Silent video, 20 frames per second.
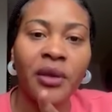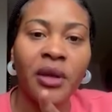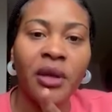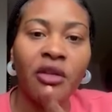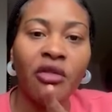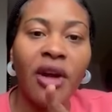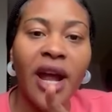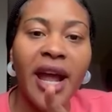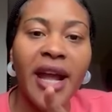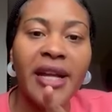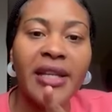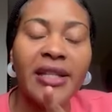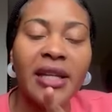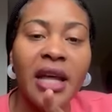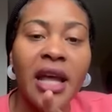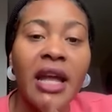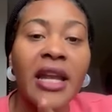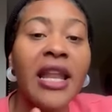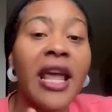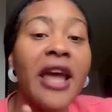Right?
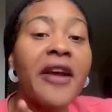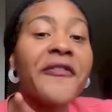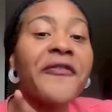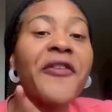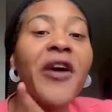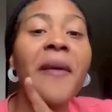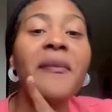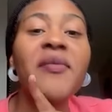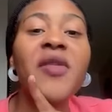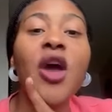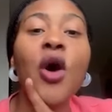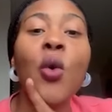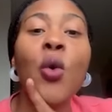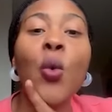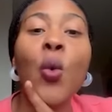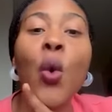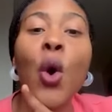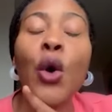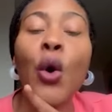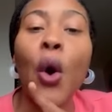They form their
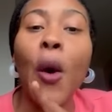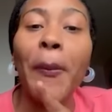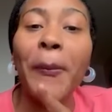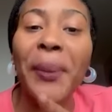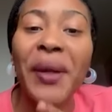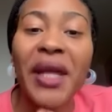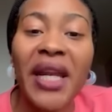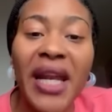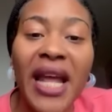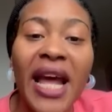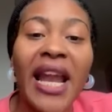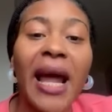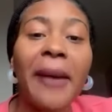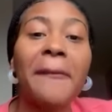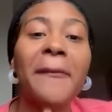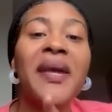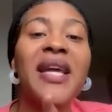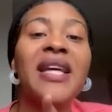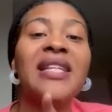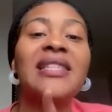own opinion,
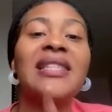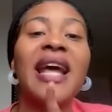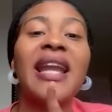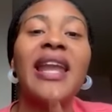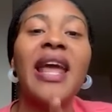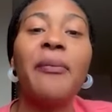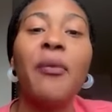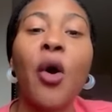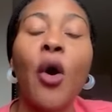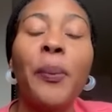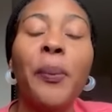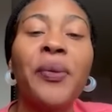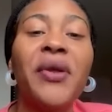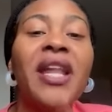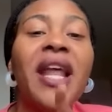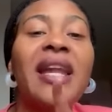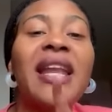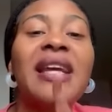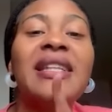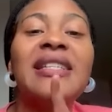and based on them
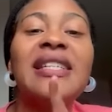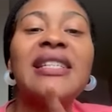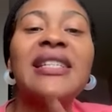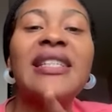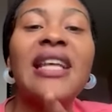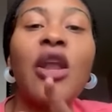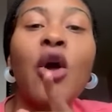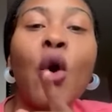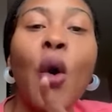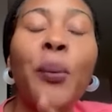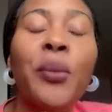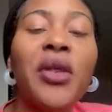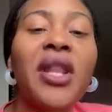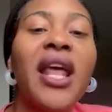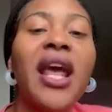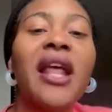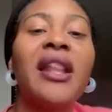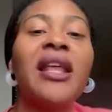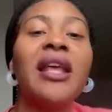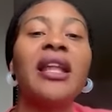opinion, them things that their
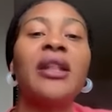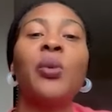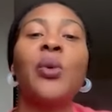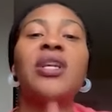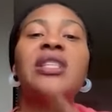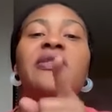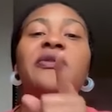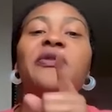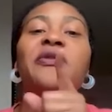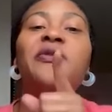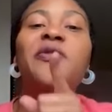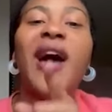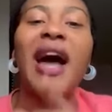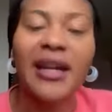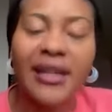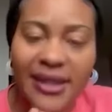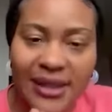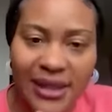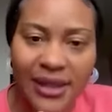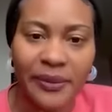opinion, it was
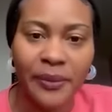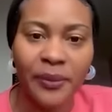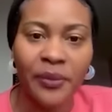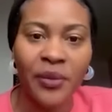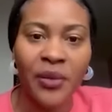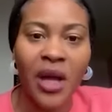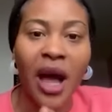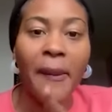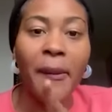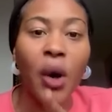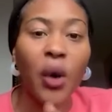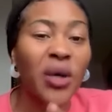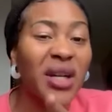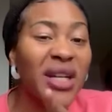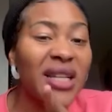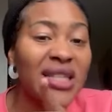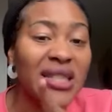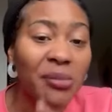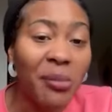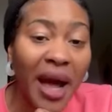facts about
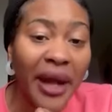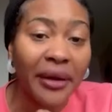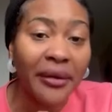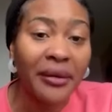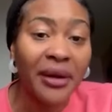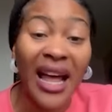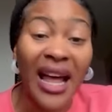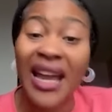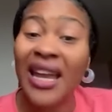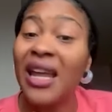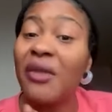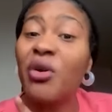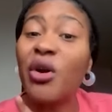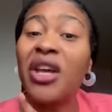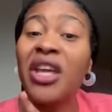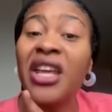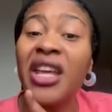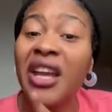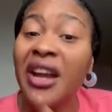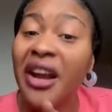this man. And they not
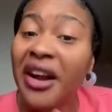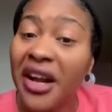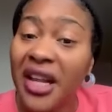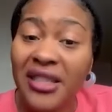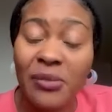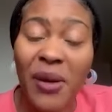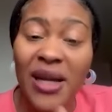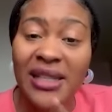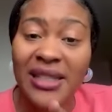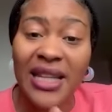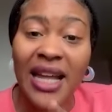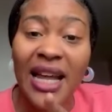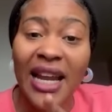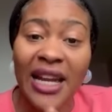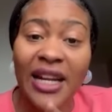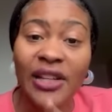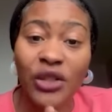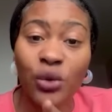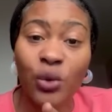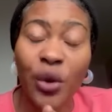hear this man's side of
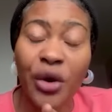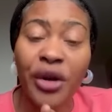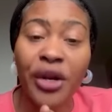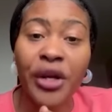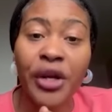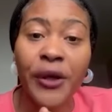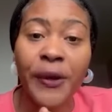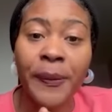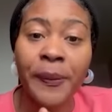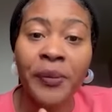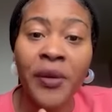the story, you know.